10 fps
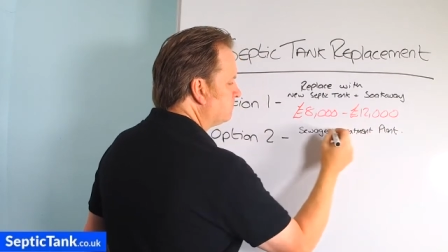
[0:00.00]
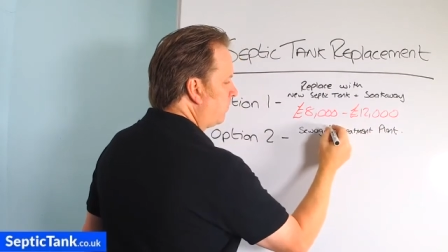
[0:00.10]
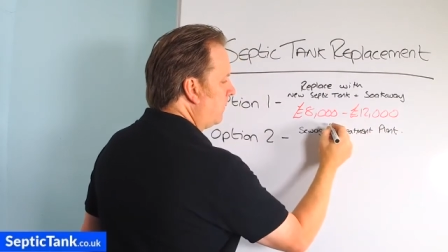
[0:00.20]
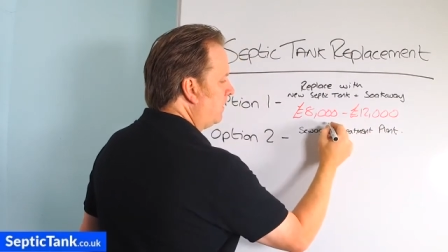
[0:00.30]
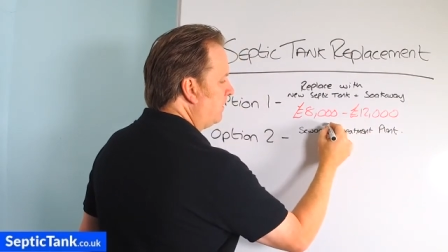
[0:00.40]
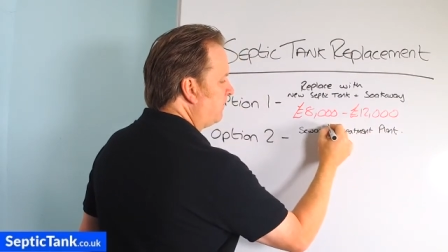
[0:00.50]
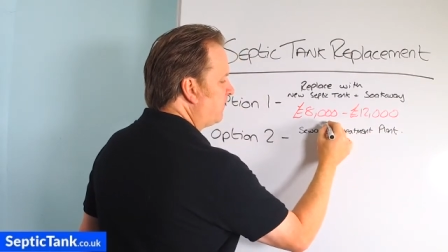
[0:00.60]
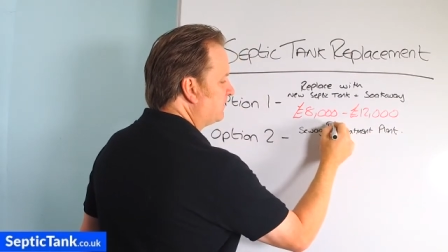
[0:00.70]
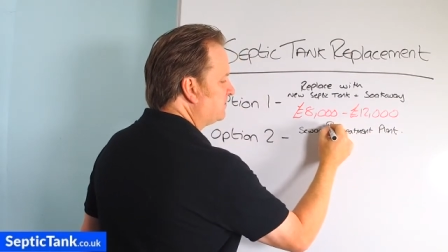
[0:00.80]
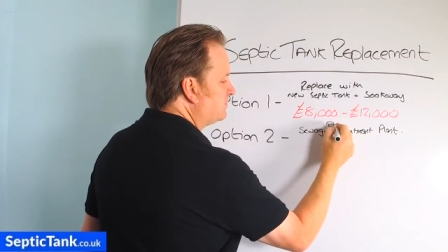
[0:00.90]
Right, in
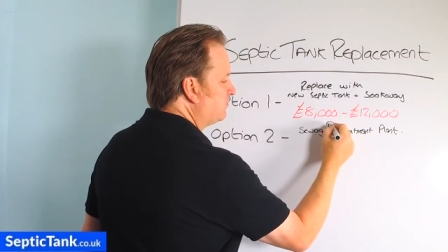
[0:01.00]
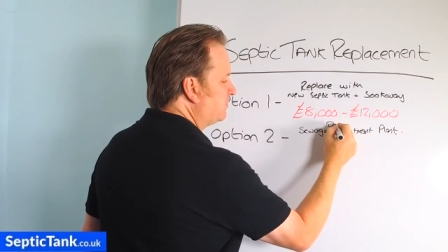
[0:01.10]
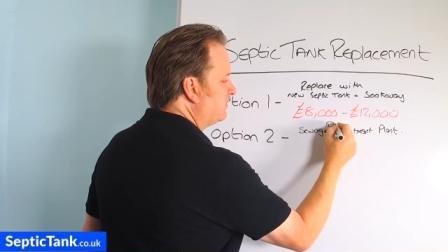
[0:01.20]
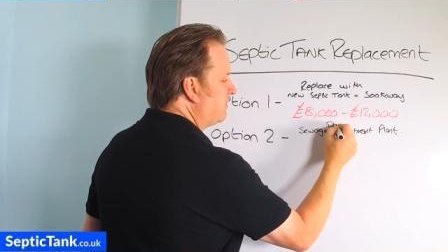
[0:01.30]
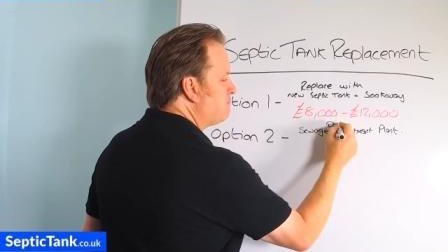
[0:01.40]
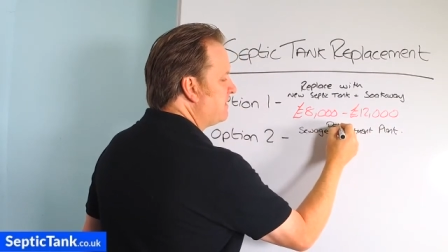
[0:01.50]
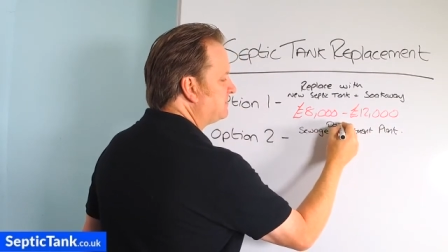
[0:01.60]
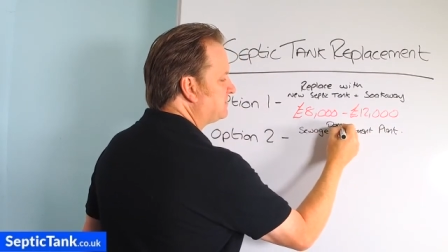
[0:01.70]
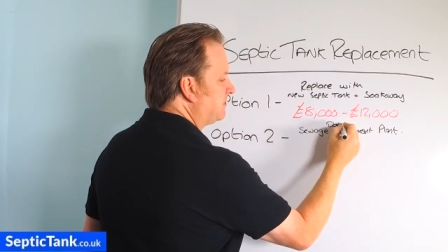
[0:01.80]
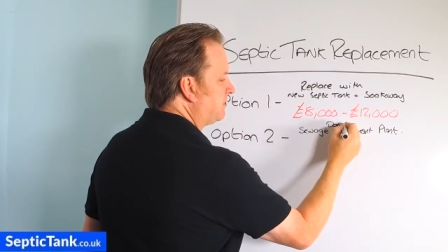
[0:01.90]
fact, it's called a
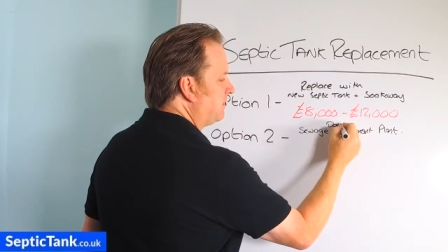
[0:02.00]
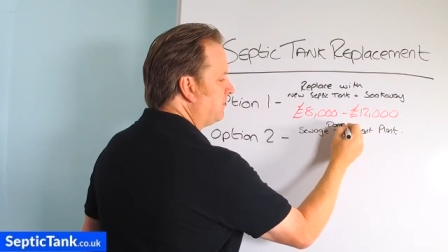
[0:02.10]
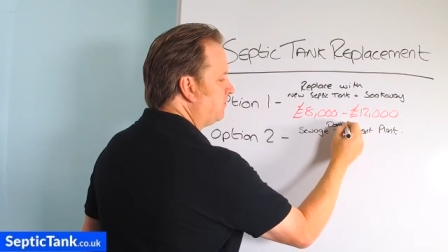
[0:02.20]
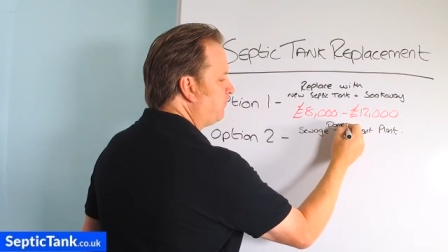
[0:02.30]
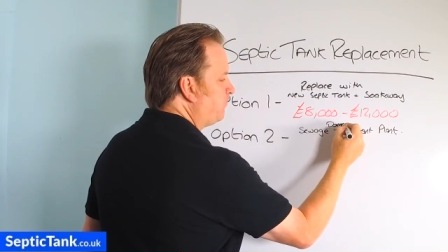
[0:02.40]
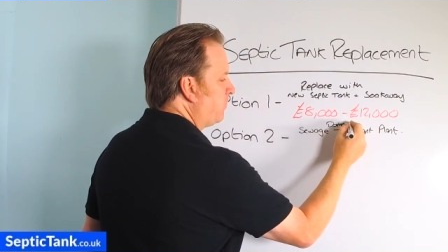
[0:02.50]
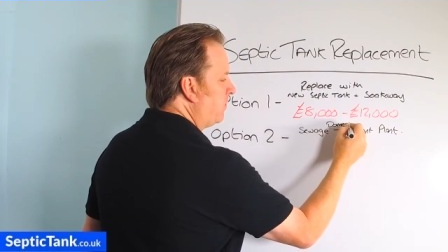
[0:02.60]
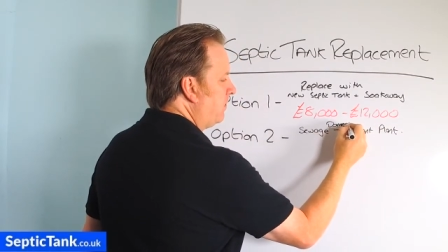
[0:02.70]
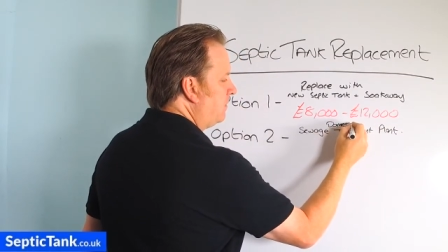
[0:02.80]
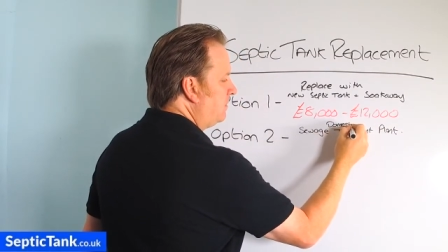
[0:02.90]
domestic
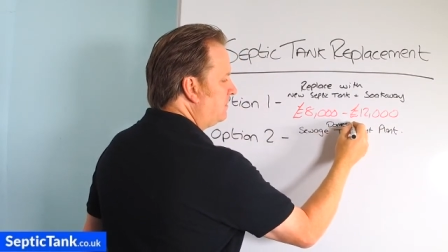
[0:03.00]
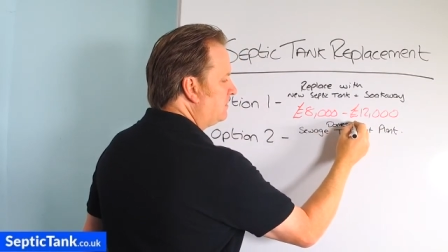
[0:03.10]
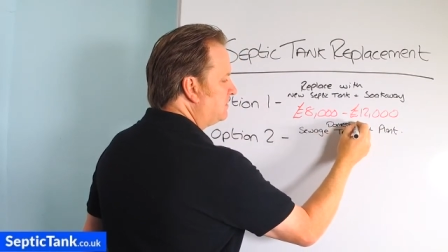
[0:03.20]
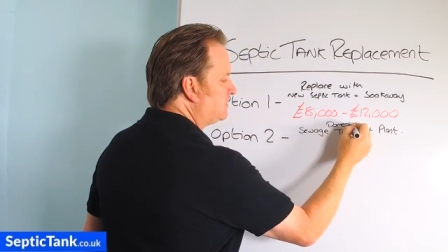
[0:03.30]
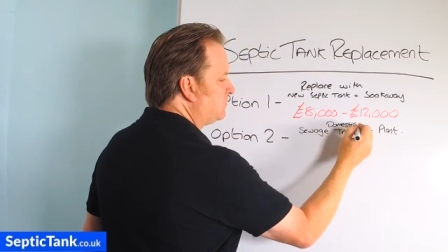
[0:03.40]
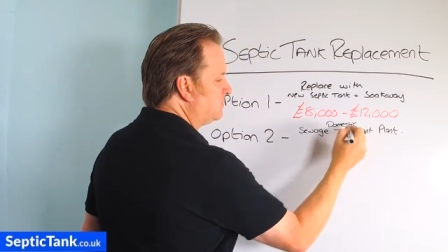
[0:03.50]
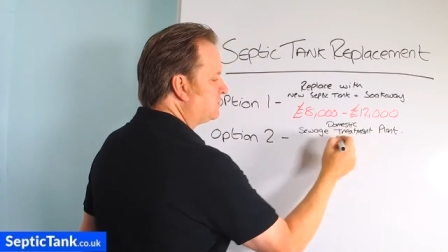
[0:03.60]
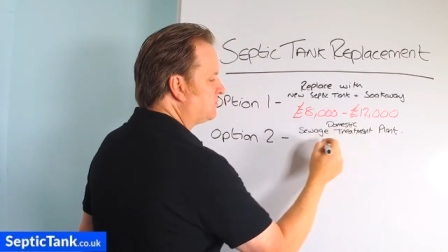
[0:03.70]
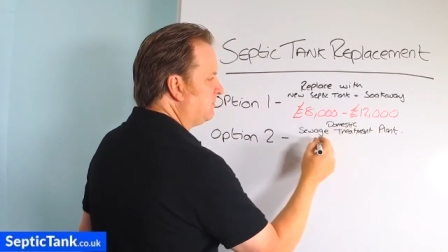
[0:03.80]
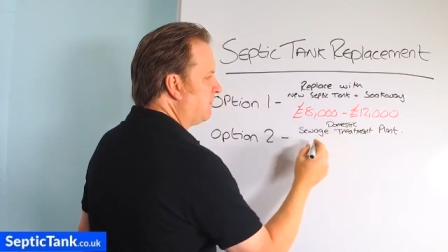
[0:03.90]
sewage
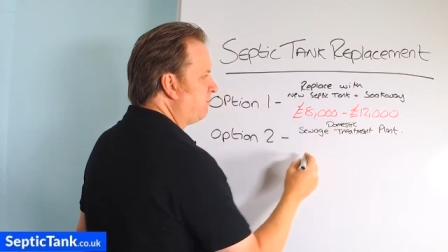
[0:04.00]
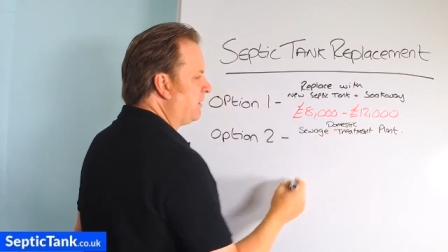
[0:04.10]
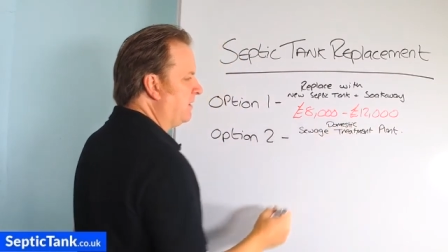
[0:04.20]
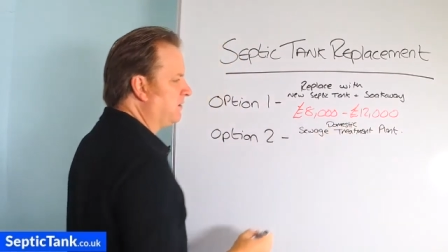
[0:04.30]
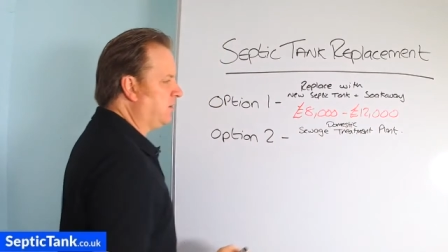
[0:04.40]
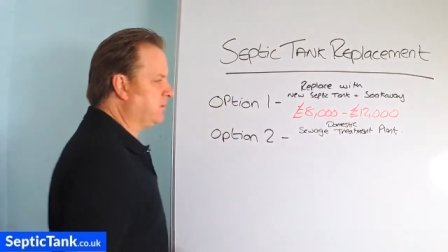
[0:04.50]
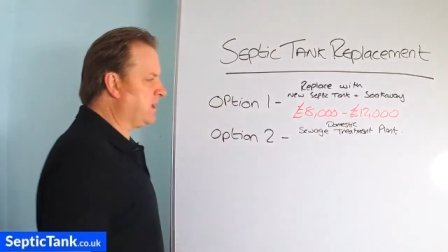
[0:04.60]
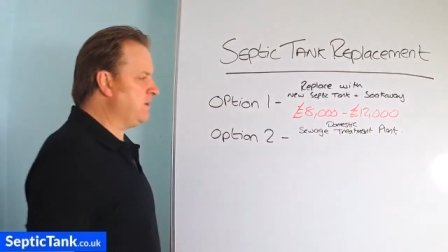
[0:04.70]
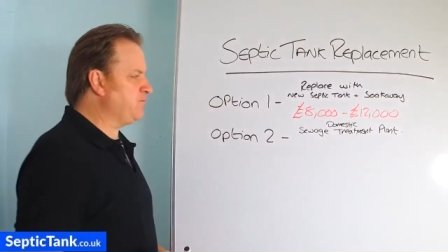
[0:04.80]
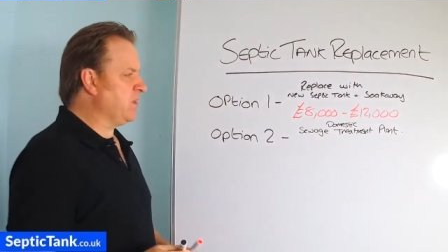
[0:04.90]
treatment plant, okay?